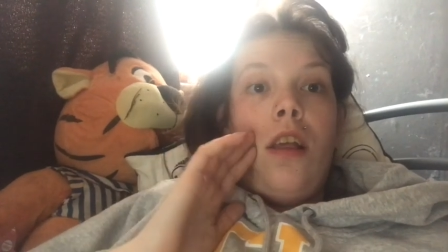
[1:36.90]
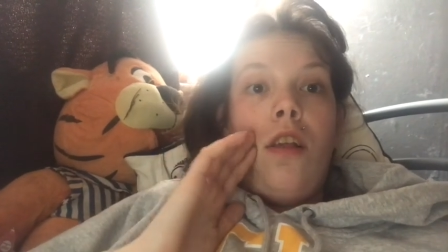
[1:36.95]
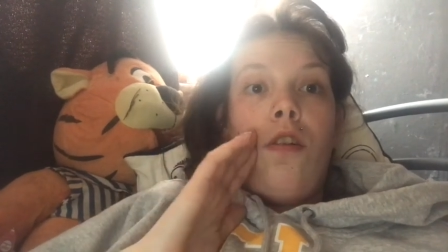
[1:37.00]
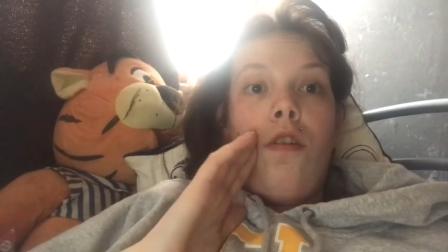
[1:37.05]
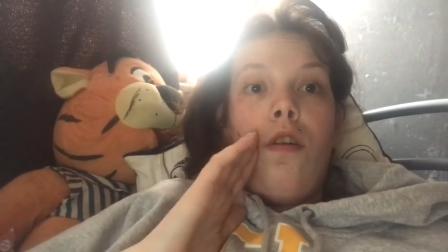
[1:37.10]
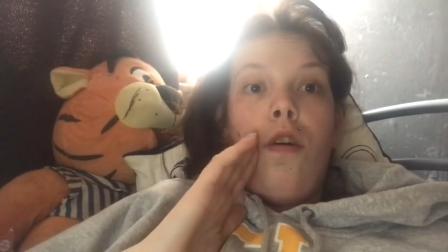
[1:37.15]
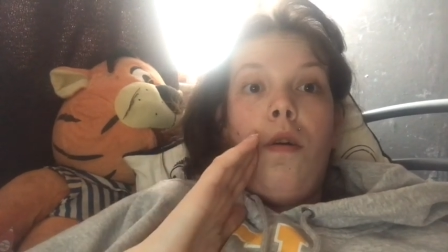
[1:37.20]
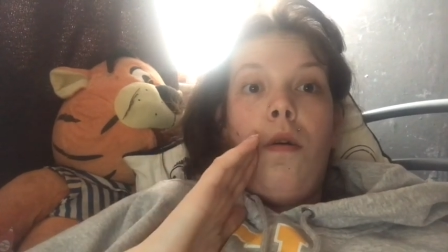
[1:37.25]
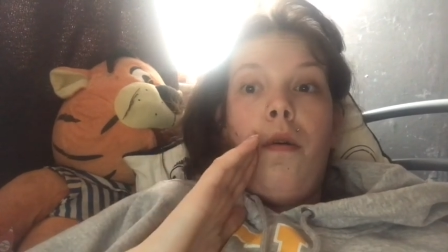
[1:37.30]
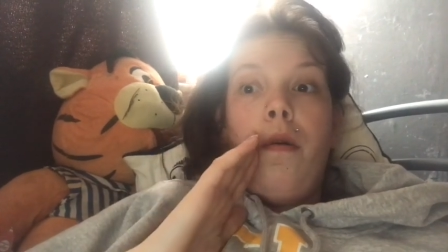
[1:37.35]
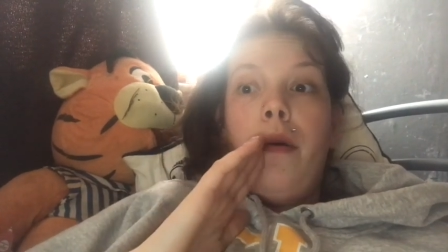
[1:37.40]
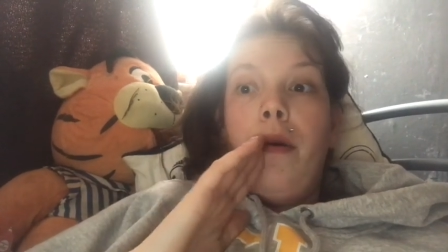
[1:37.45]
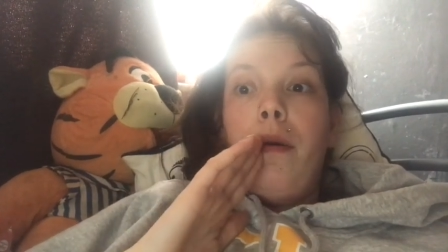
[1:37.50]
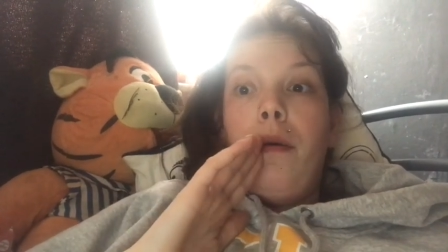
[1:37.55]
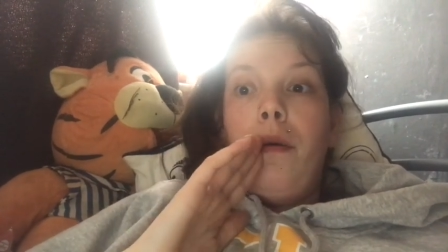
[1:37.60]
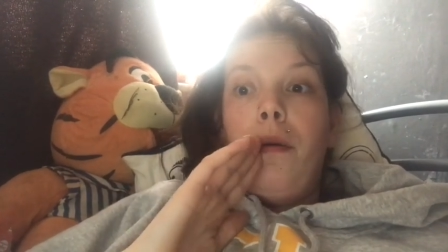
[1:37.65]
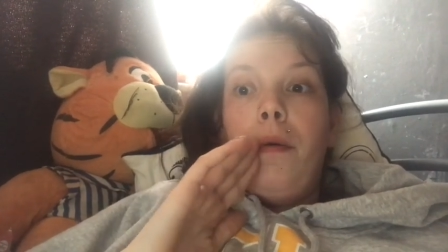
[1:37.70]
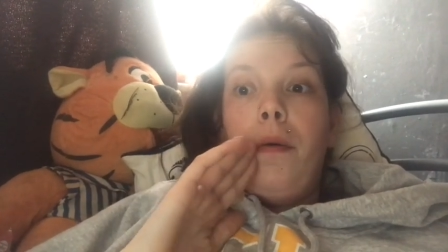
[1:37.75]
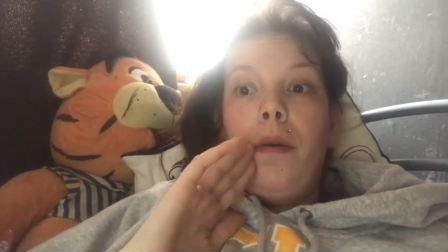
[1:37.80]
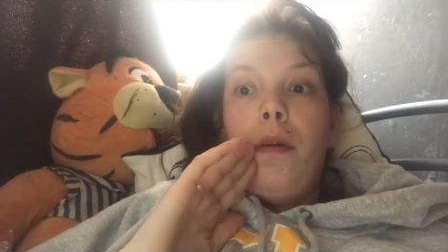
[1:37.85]
So
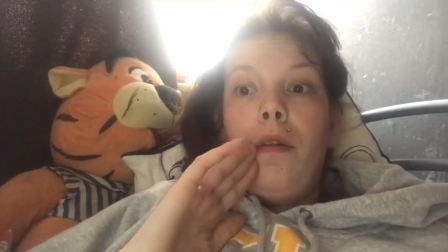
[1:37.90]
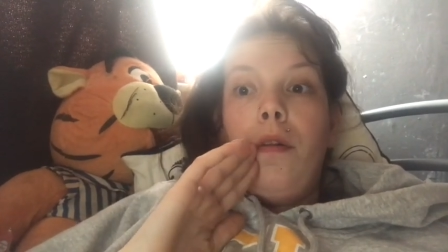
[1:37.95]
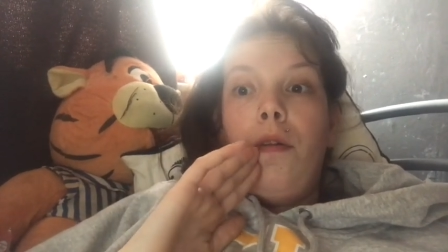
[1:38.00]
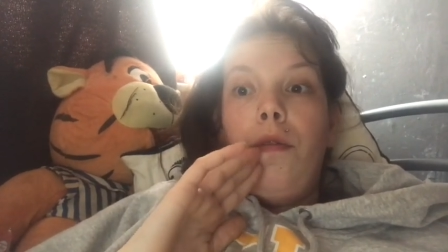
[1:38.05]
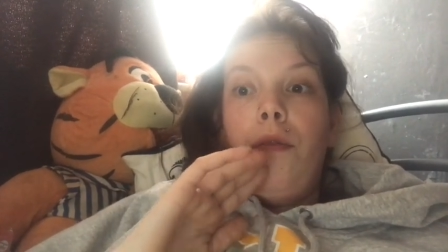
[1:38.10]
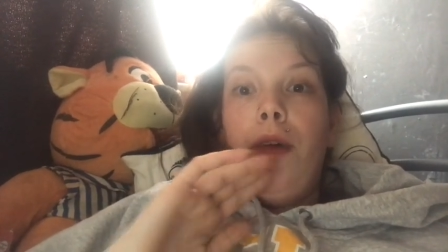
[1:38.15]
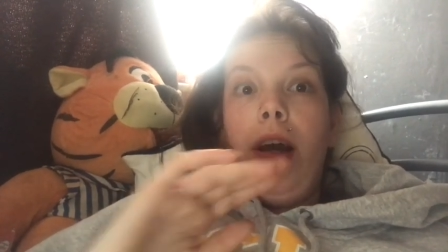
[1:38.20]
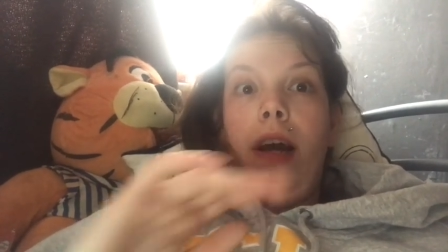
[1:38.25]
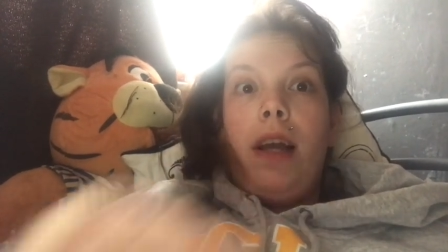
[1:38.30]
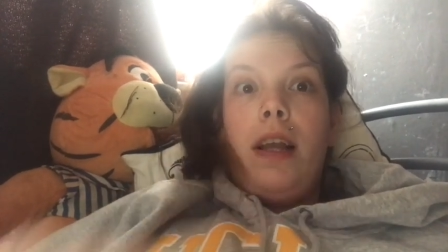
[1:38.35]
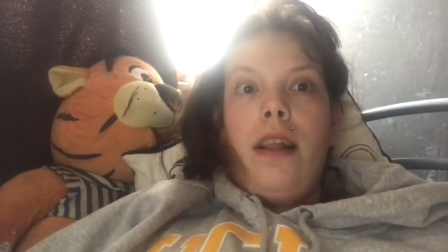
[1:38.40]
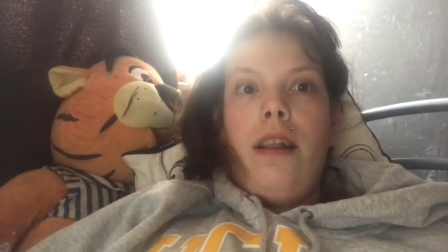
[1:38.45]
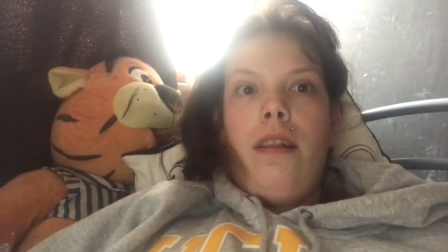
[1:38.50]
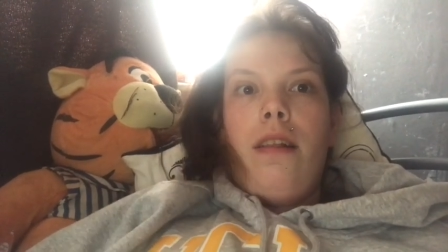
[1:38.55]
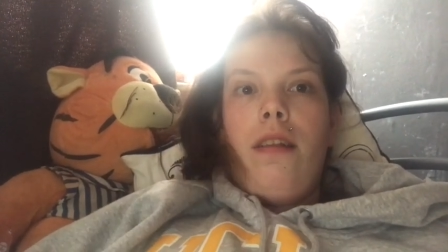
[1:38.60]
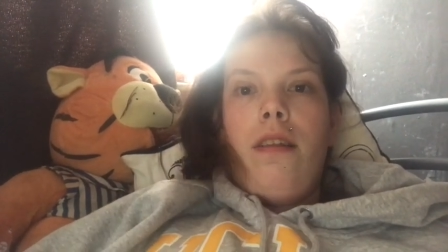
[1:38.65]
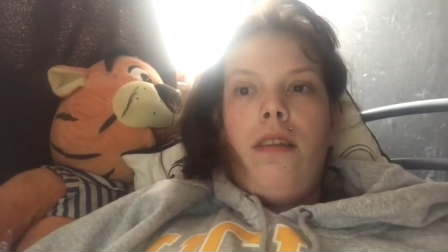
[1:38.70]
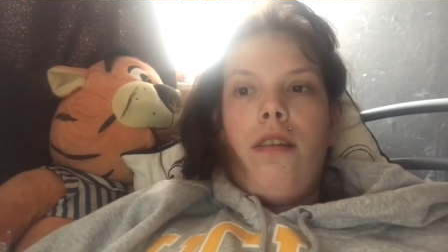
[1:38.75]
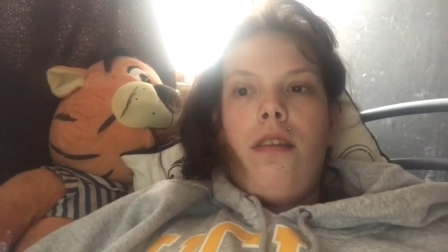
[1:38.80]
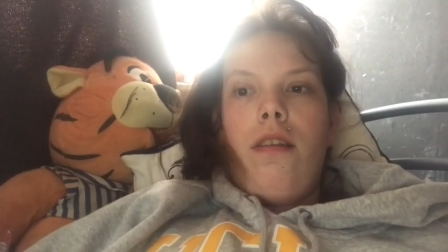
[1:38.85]
I'm going to write
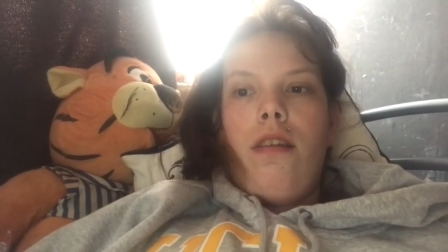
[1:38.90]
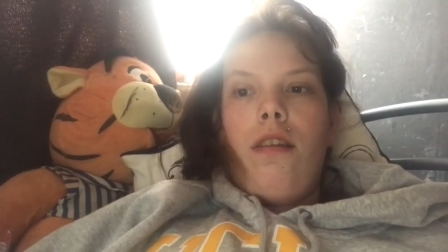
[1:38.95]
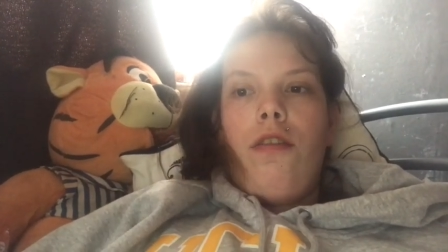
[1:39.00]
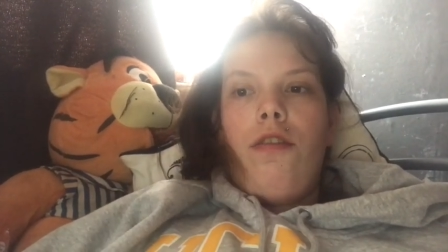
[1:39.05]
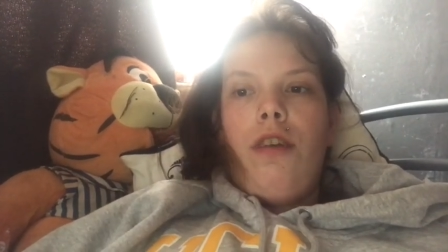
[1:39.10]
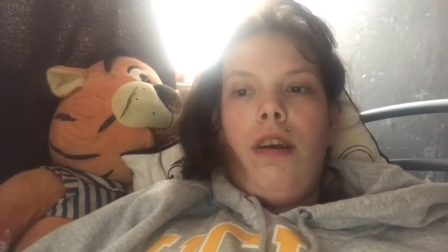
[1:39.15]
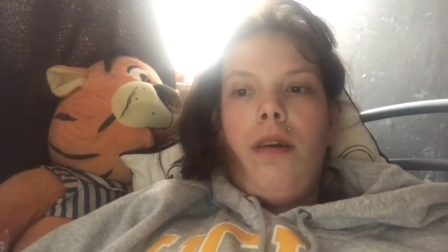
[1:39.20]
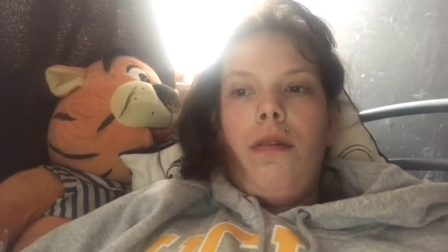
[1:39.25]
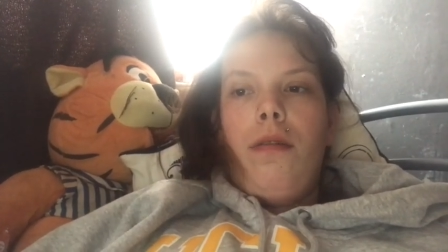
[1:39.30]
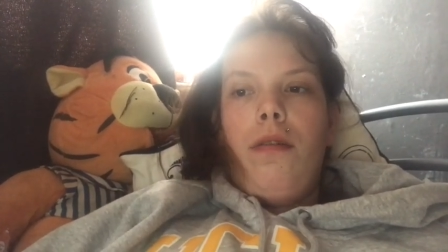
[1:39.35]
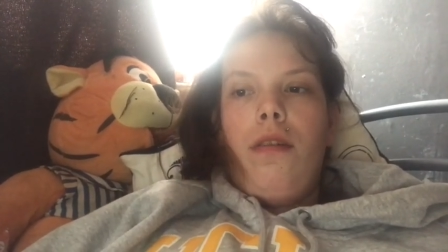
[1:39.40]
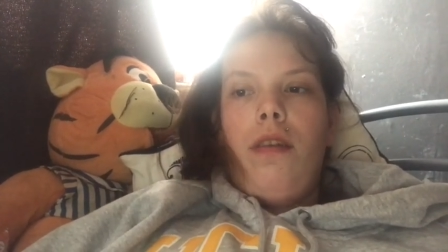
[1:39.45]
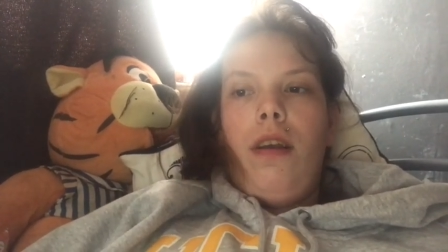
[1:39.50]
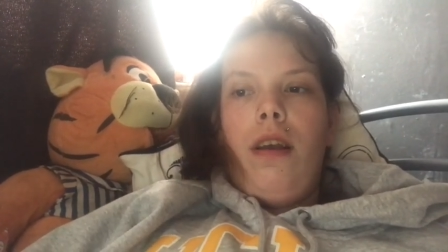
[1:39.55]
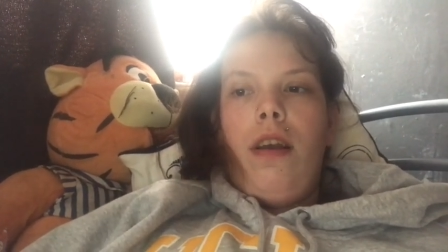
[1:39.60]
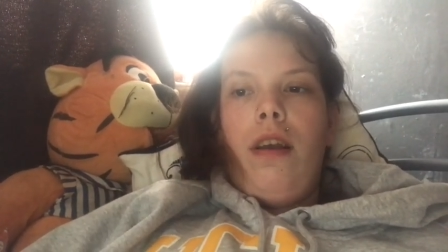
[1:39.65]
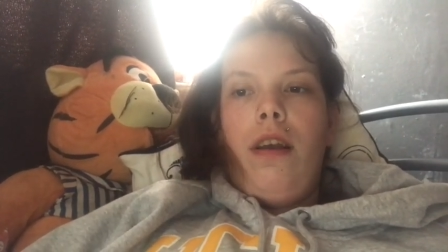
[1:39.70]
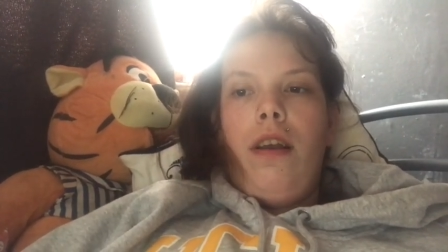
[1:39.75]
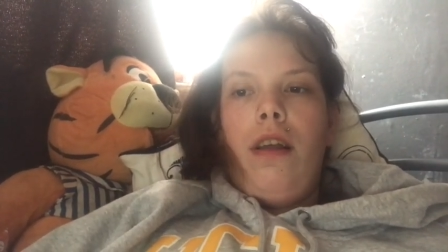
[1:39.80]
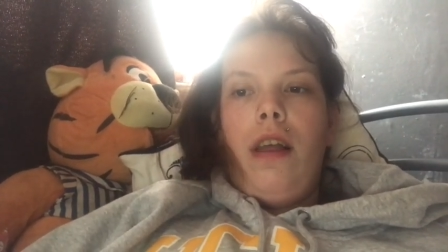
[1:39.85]

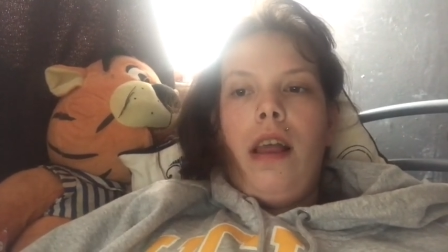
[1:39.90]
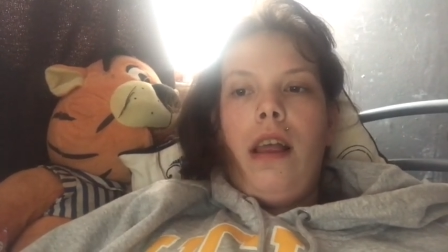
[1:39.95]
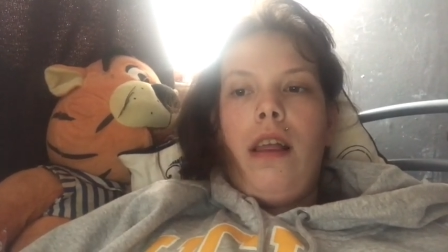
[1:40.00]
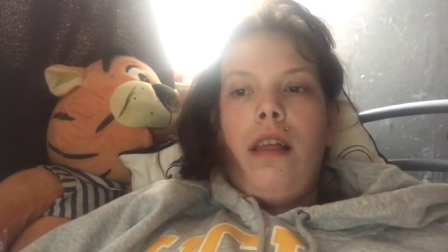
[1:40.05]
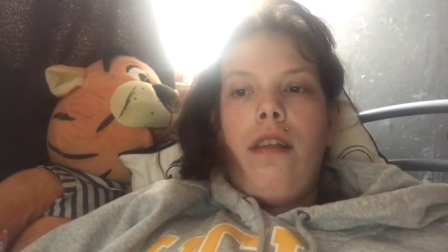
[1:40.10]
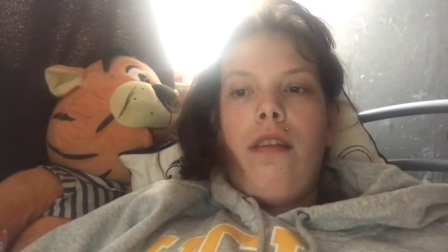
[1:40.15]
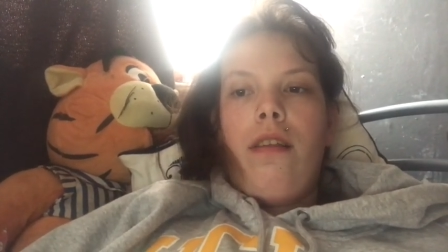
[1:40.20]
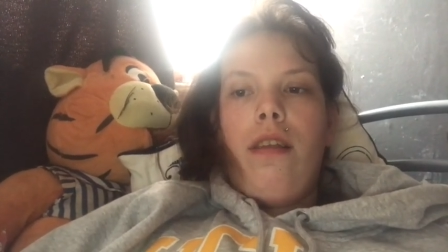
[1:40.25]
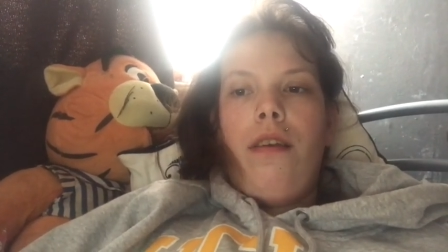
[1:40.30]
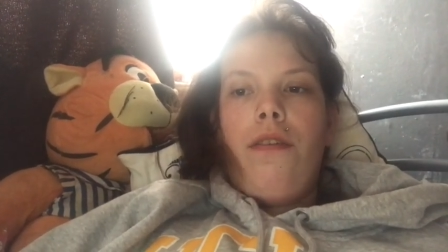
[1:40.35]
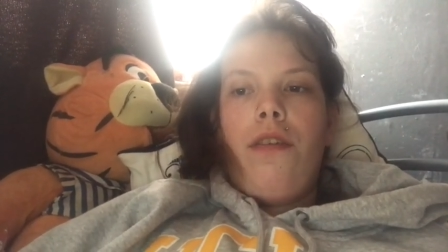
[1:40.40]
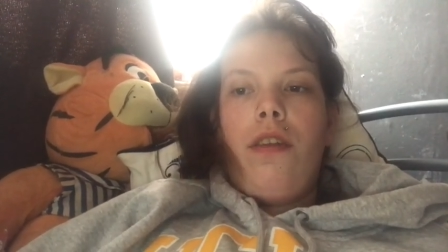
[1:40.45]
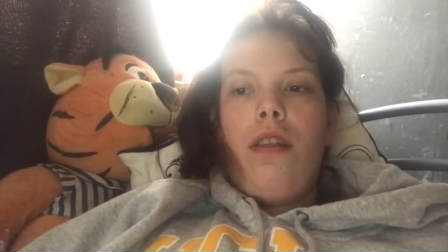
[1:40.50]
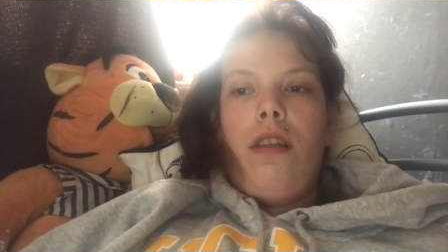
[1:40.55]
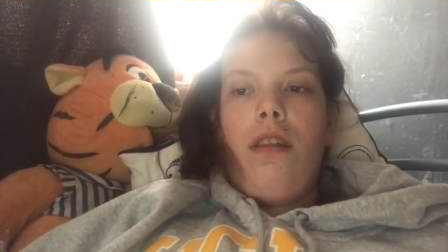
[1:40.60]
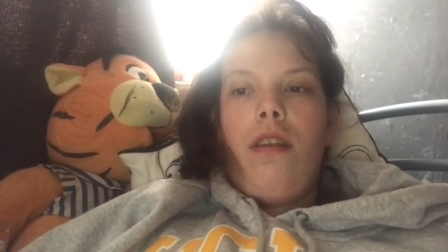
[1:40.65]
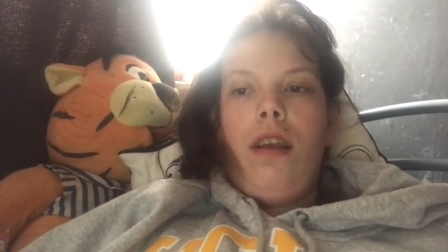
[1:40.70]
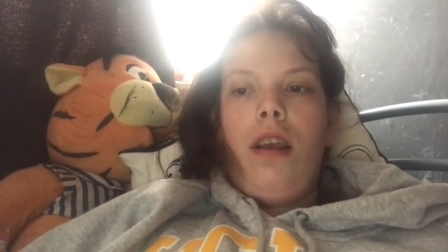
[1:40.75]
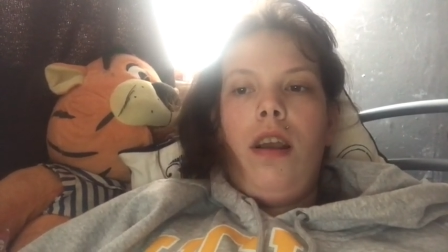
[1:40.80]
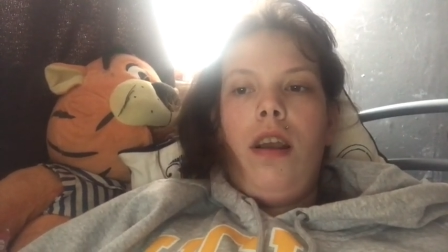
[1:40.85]
chapter
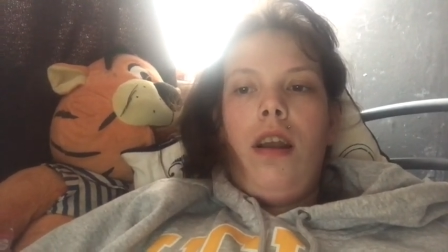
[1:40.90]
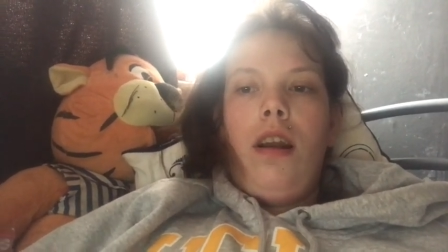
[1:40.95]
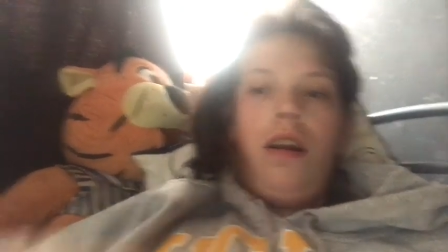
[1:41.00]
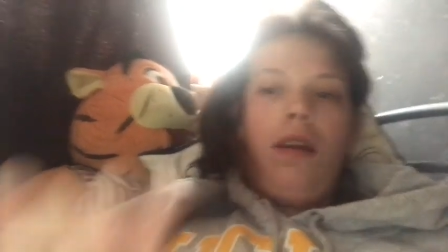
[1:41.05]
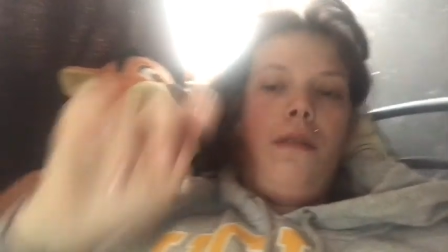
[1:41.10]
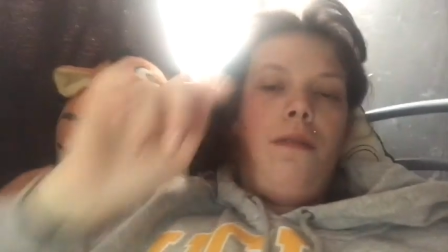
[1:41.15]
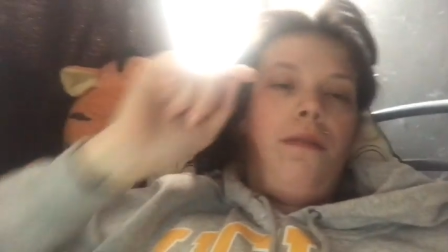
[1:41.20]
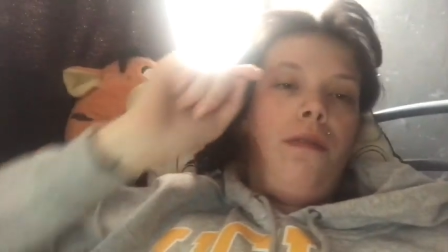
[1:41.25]
17,